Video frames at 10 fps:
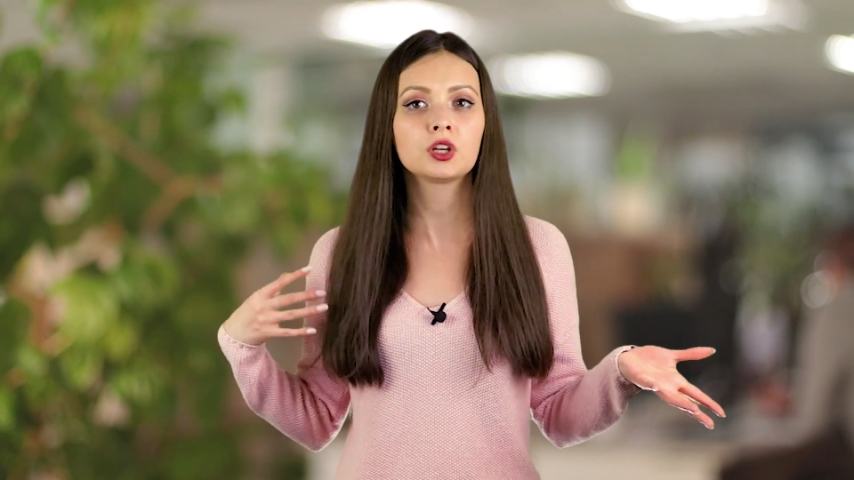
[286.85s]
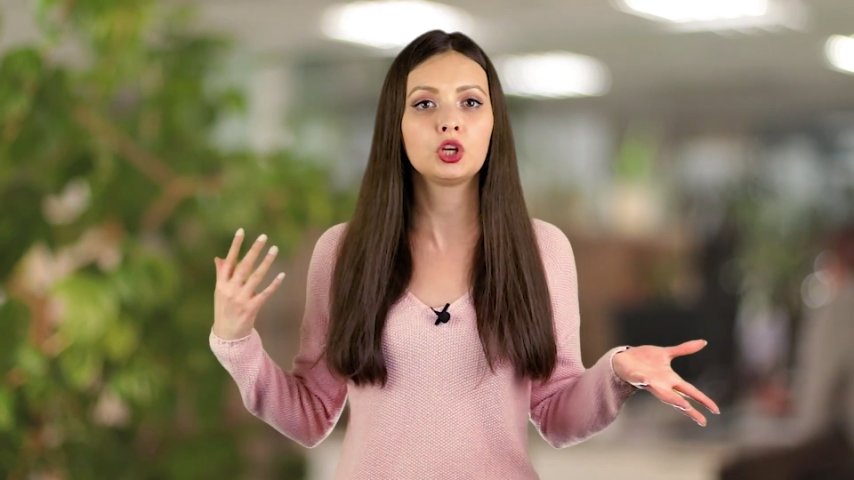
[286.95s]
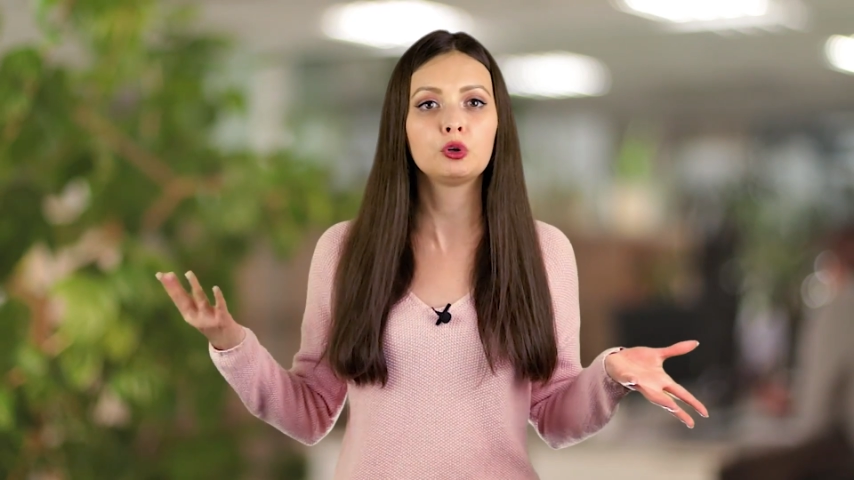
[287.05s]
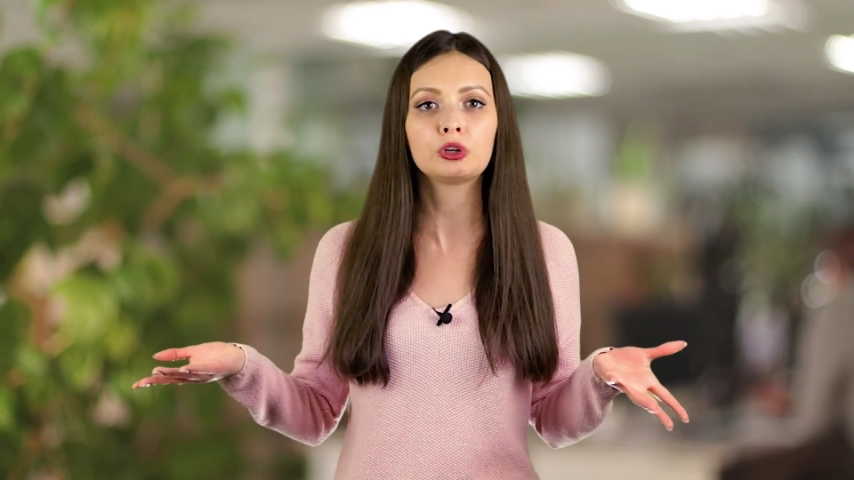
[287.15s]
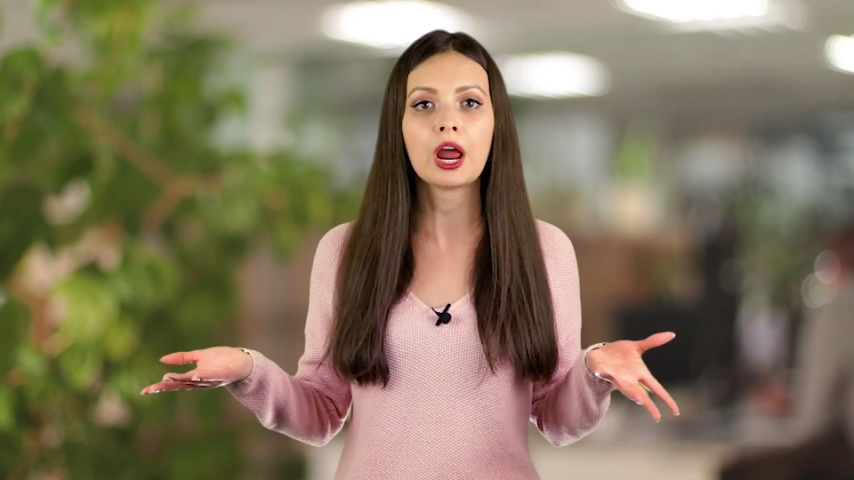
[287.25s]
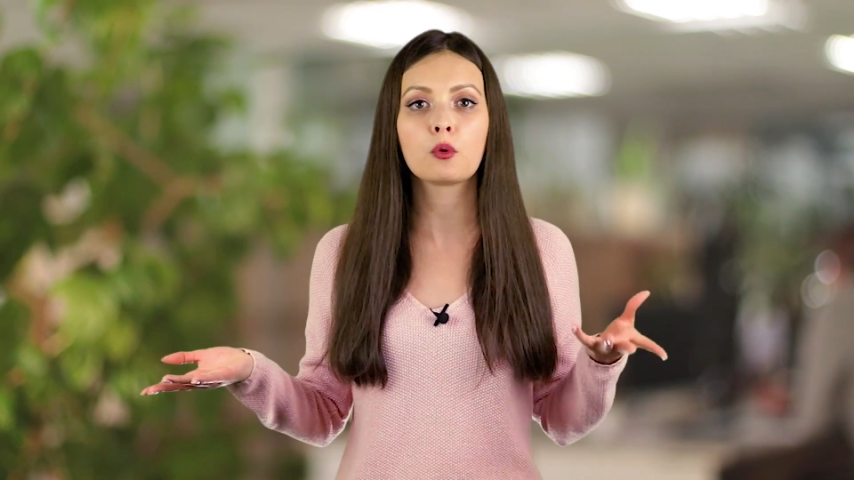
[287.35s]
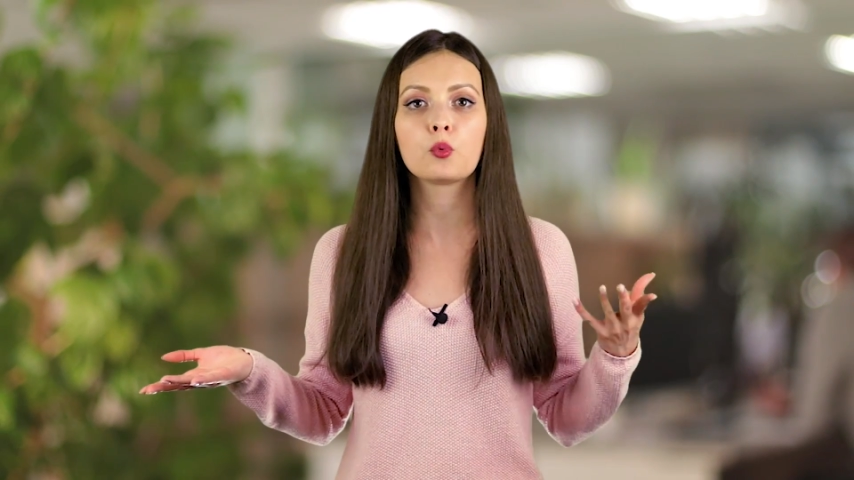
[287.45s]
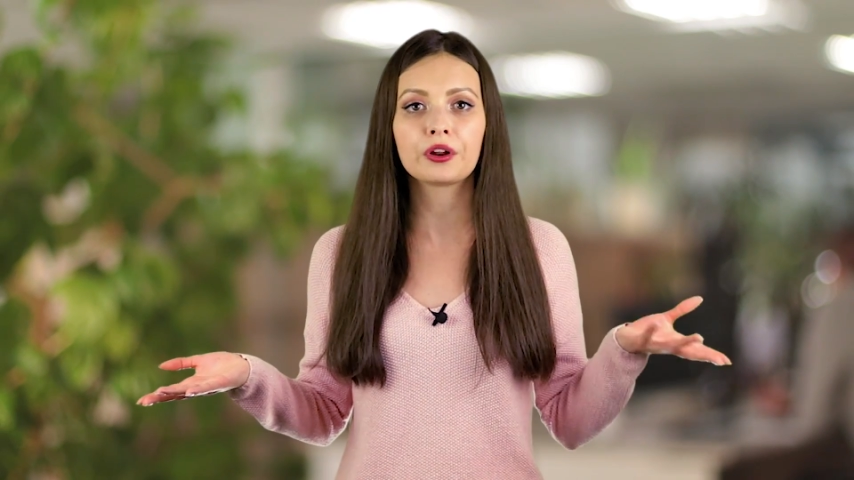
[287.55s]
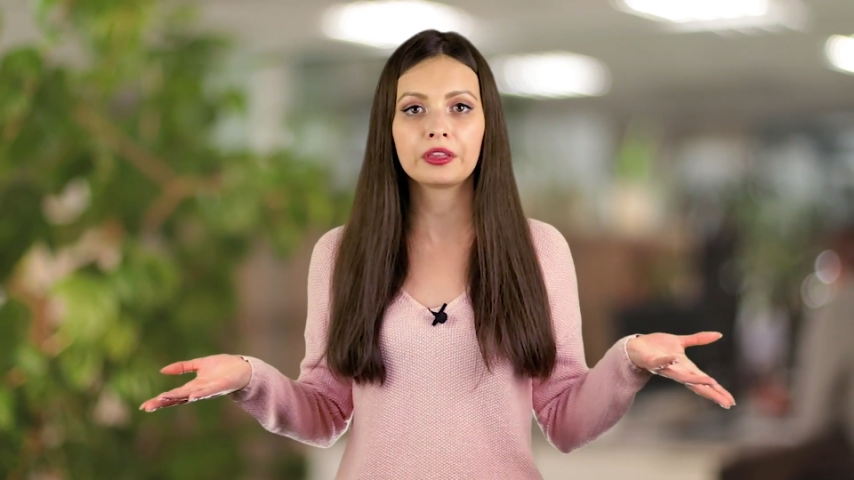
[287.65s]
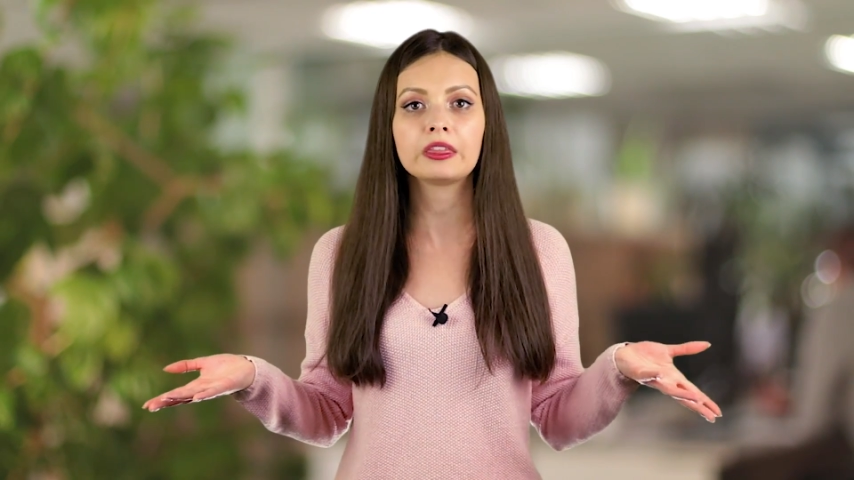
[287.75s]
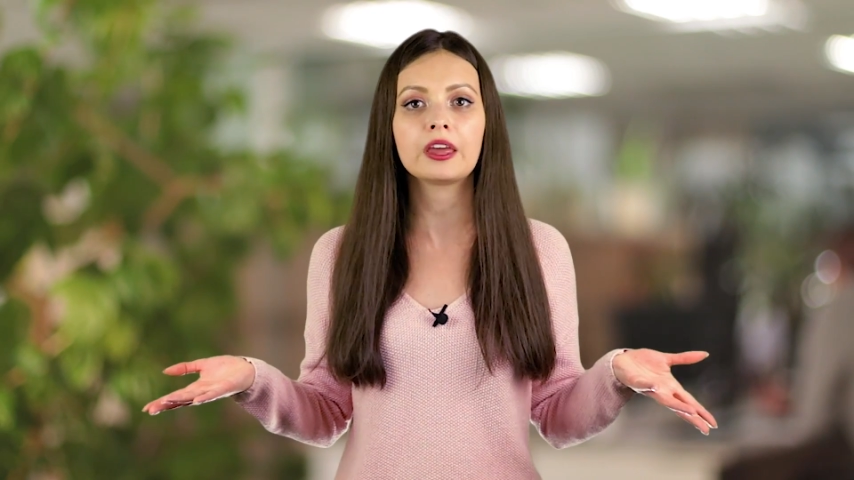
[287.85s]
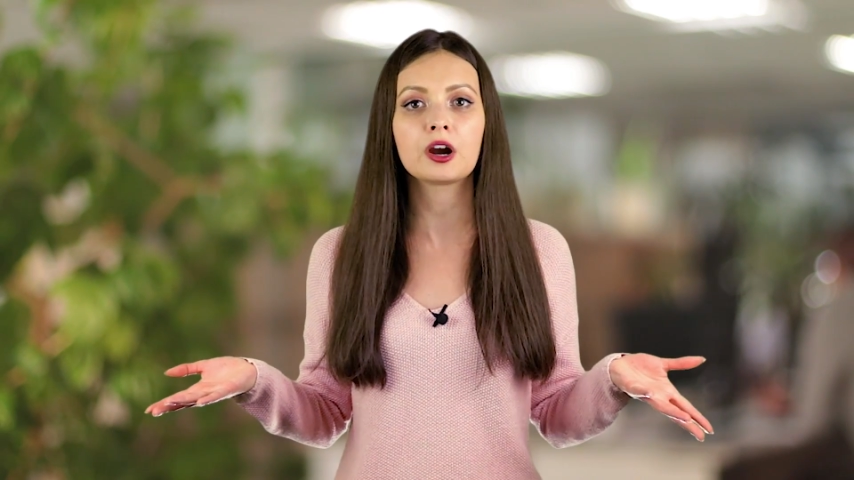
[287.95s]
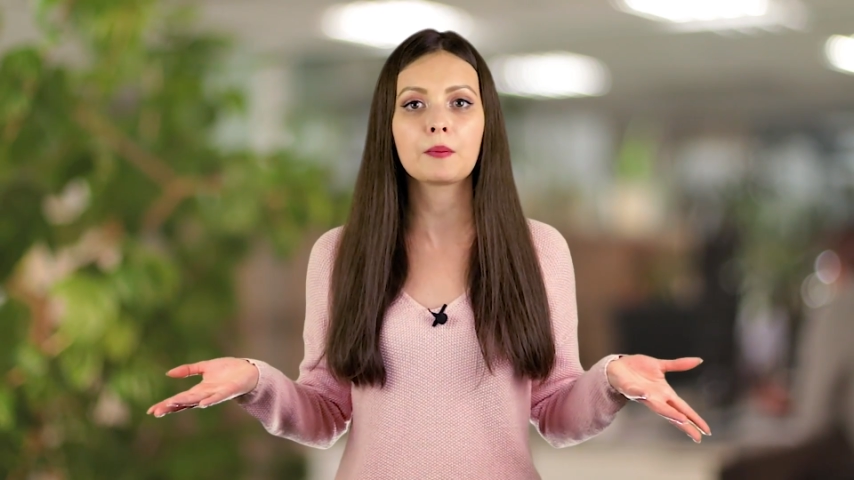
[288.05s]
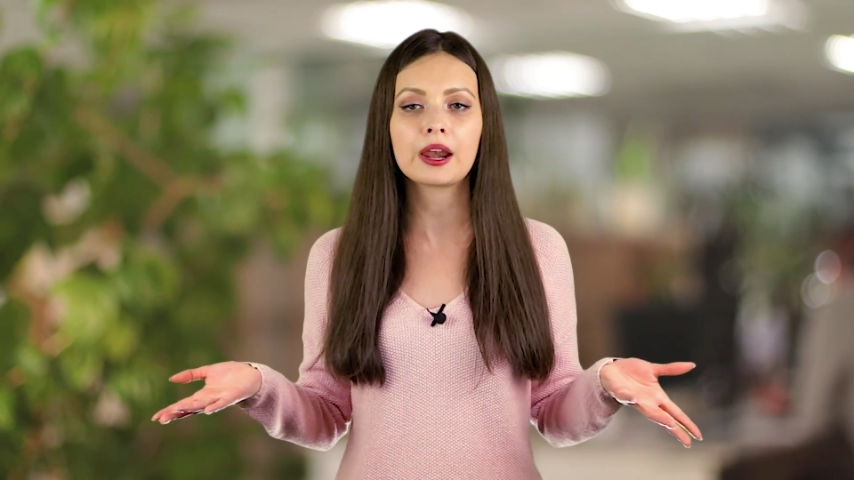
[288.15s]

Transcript: secure, and worthy their